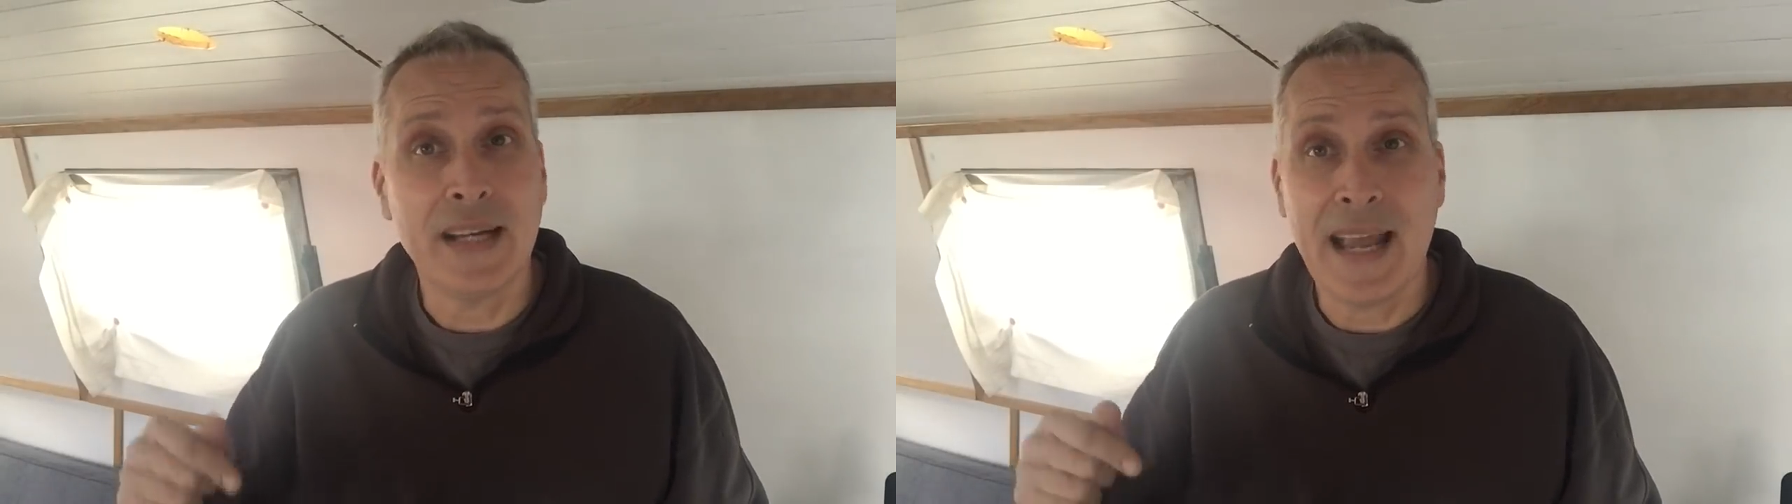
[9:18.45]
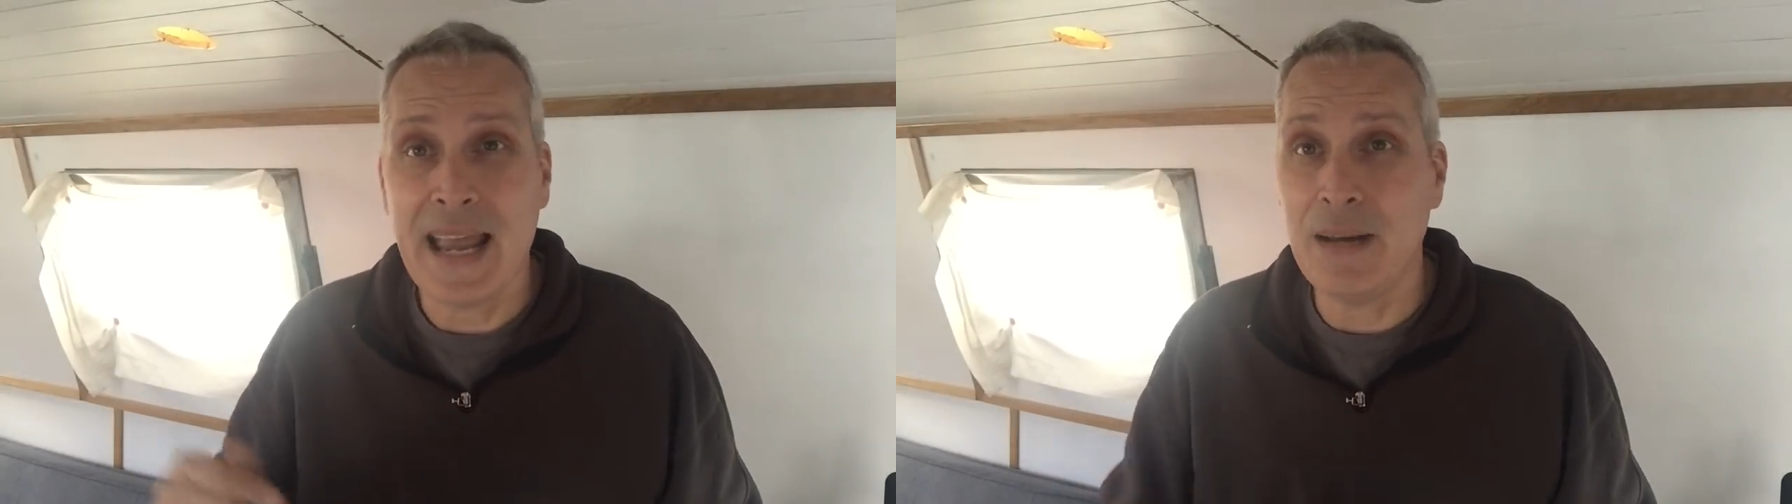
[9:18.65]

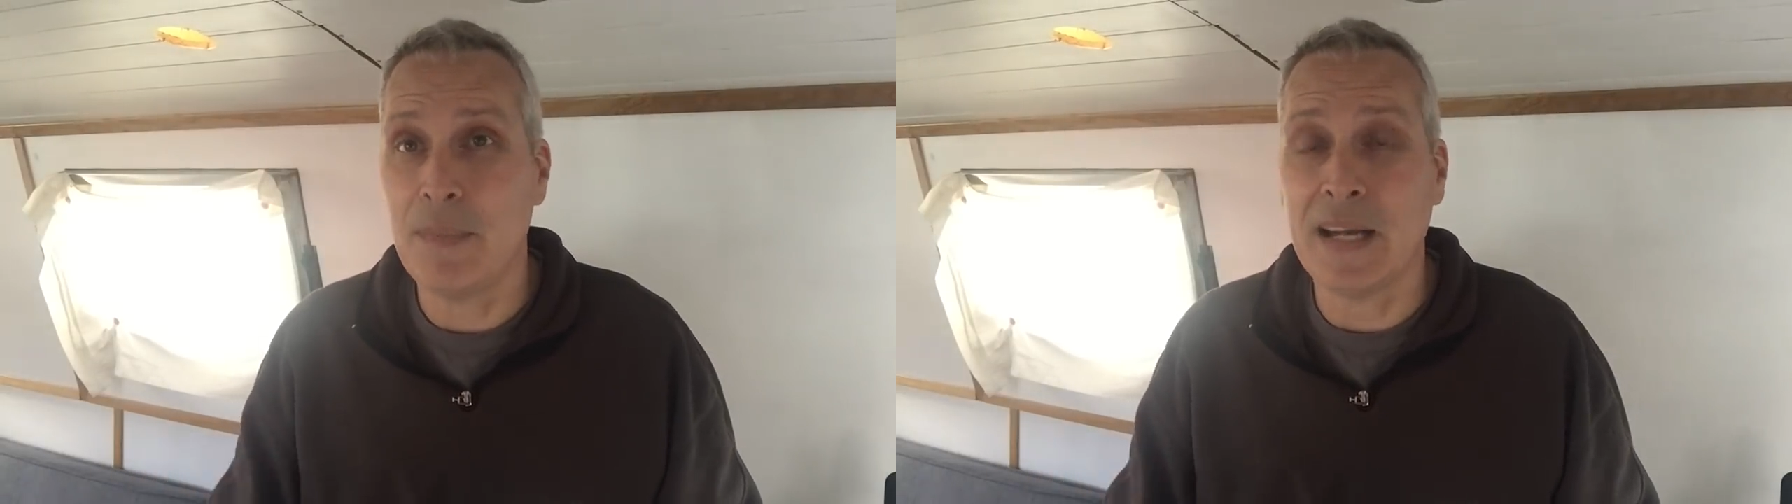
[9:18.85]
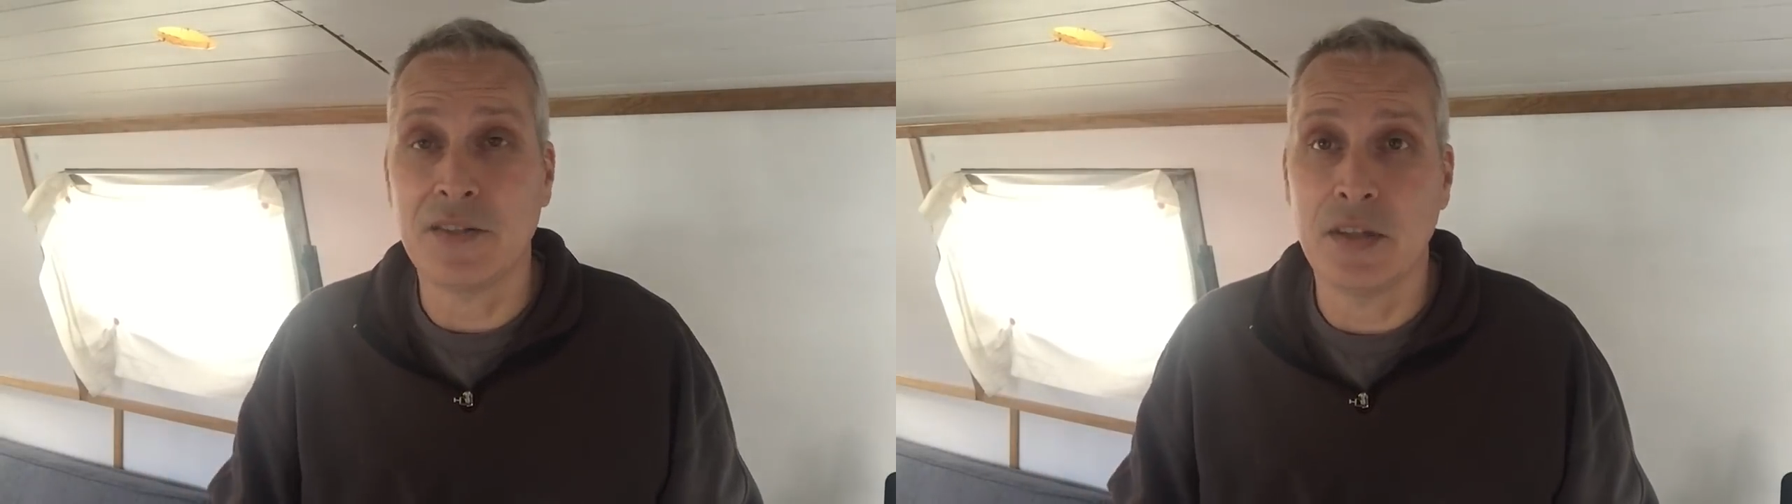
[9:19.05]
and head
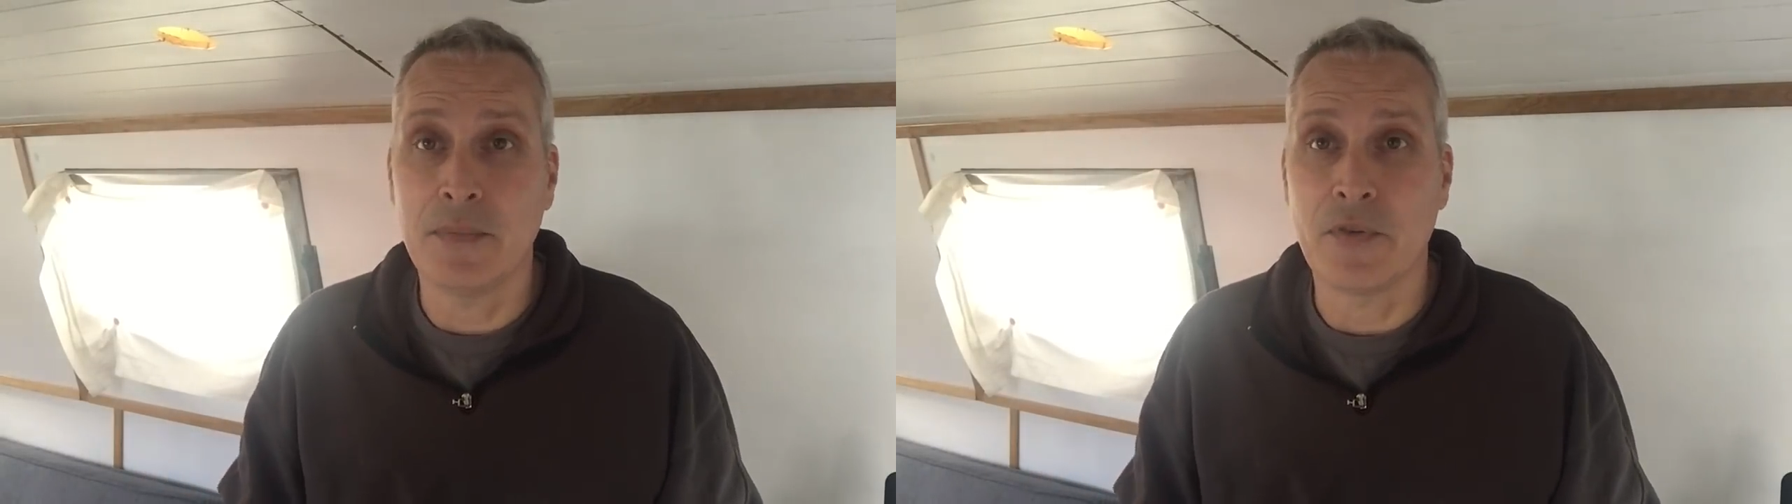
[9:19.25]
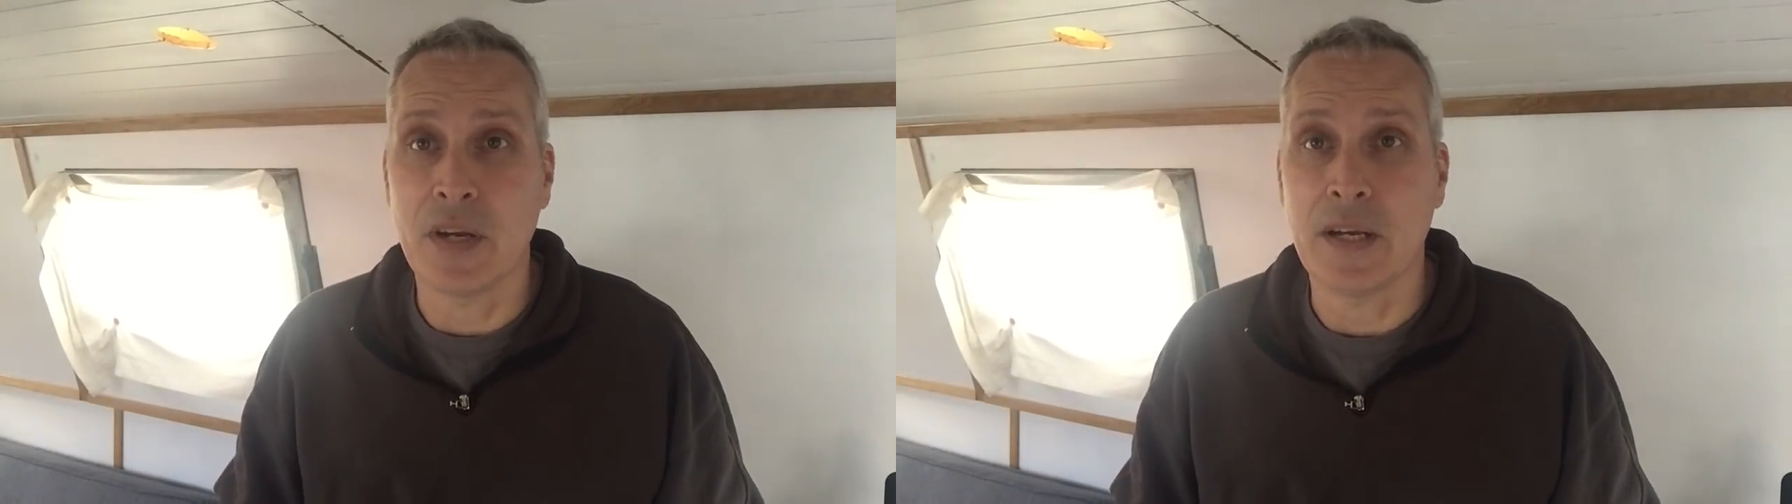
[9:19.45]
back to the
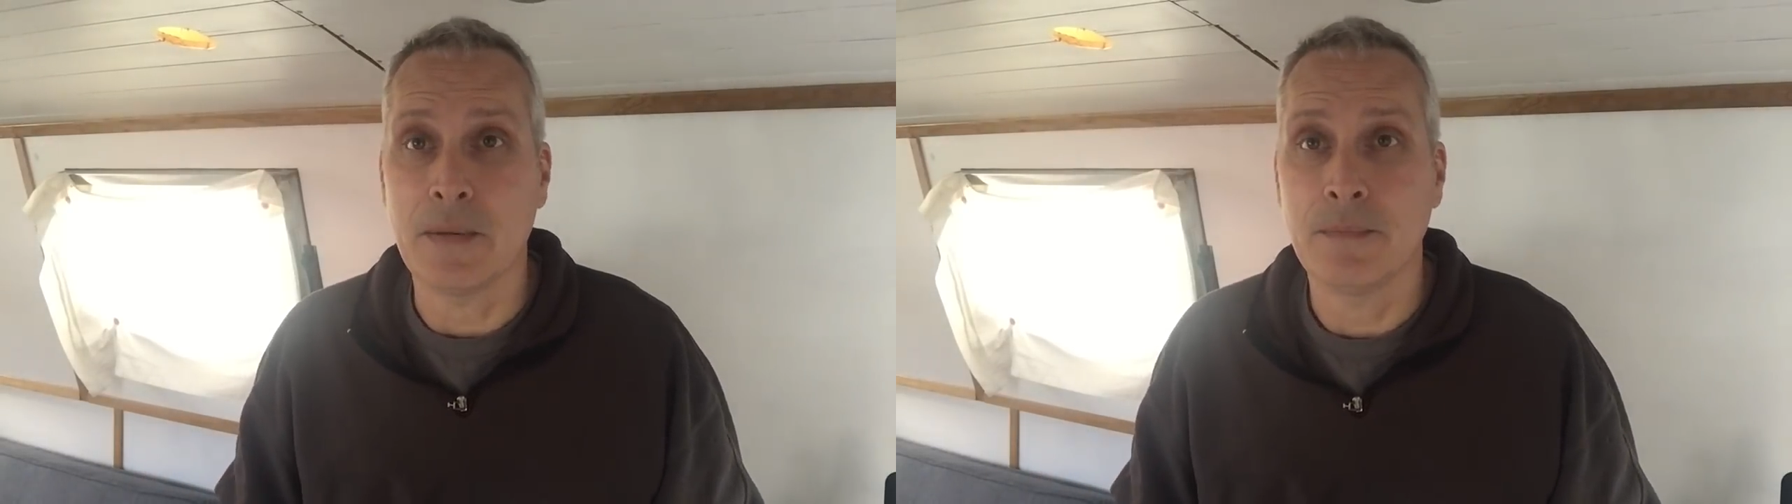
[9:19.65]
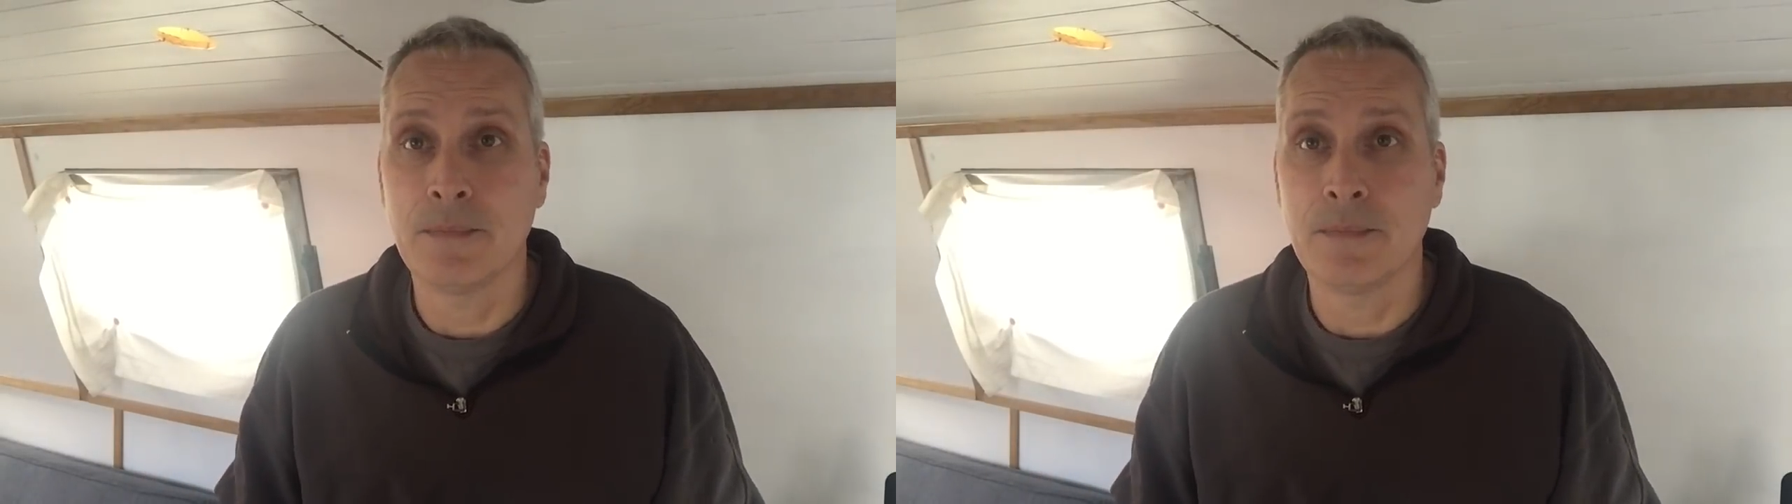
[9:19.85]
marina.